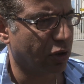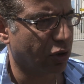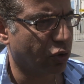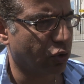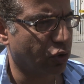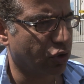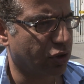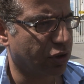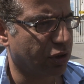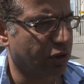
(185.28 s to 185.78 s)

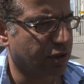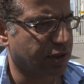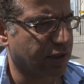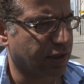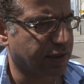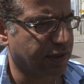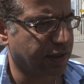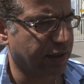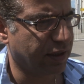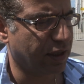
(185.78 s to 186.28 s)
could
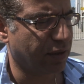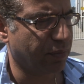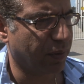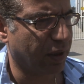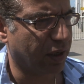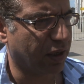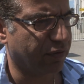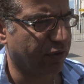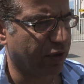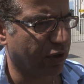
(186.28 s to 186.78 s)
succeed and
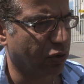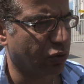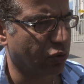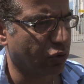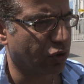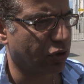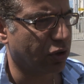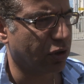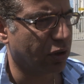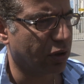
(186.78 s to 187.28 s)
make a very
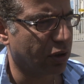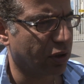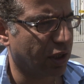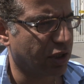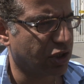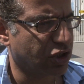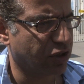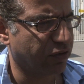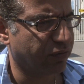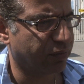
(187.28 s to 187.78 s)
good
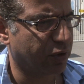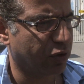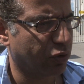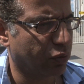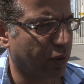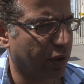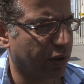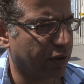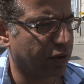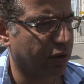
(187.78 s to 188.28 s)

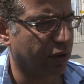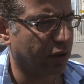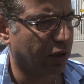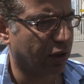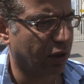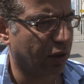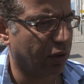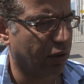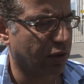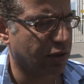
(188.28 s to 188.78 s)
achievement with
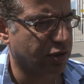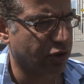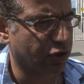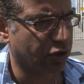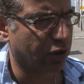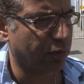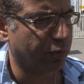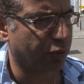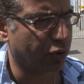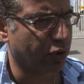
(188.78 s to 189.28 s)

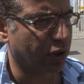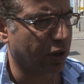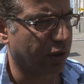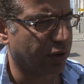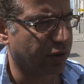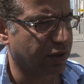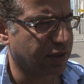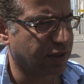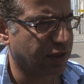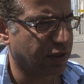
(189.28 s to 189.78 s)
Cercle
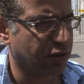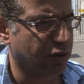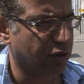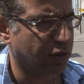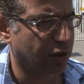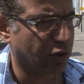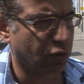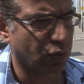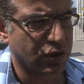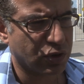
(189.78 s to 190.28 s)
Brugge this year.
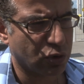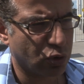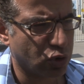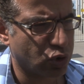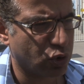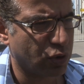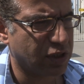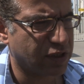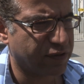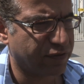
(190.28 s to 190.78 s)
It was
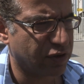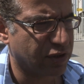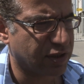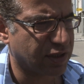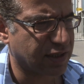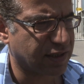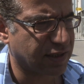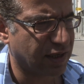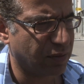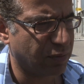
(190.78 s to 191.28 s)
also his
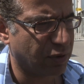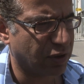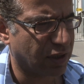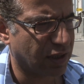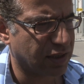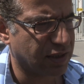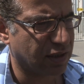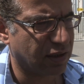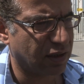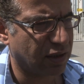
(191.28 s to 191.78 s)
first assignment
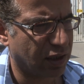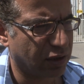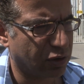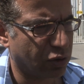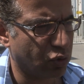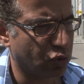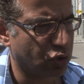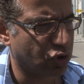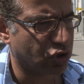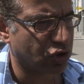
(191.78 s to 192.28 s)
as a head
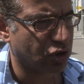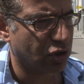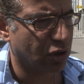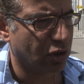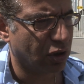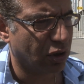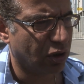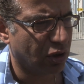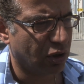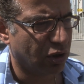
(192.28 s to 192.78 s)
coach,
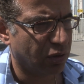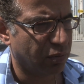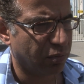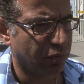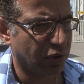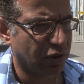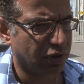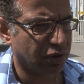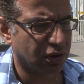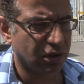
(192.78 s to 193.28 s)

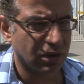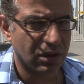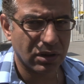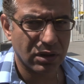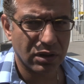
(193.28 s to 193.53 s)
but